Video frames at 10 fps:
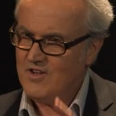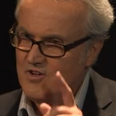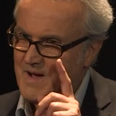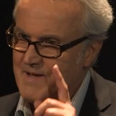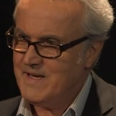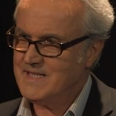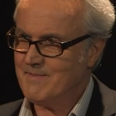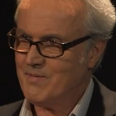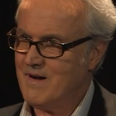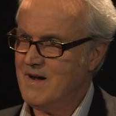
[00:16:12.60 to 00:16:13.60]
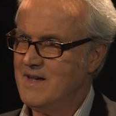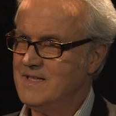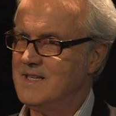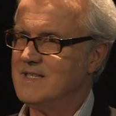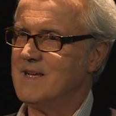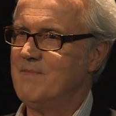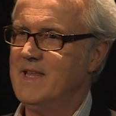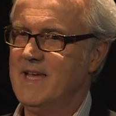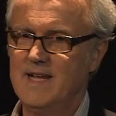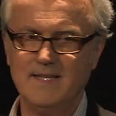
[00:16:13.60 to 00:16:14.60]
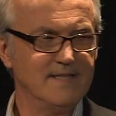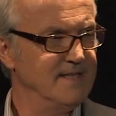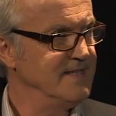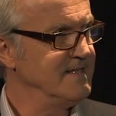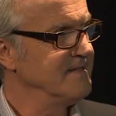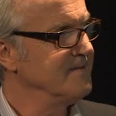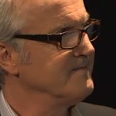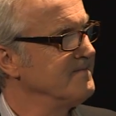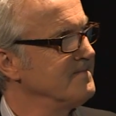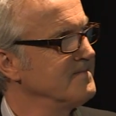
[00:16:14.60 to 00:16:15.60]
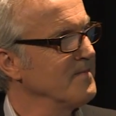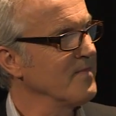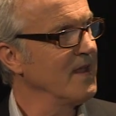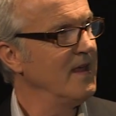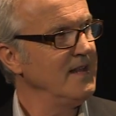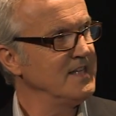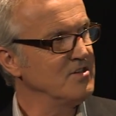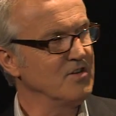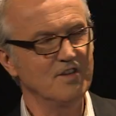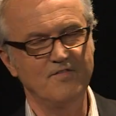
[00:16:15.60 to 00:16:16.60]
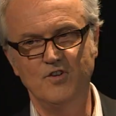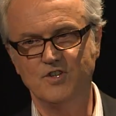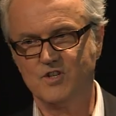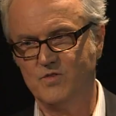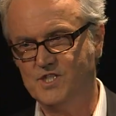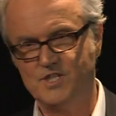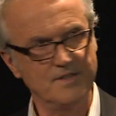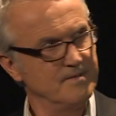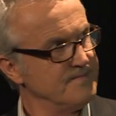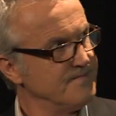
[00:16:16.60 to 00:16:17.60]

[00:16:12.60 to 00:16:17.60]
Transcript: You may be surprised at some of the answers. Let's look at the first question.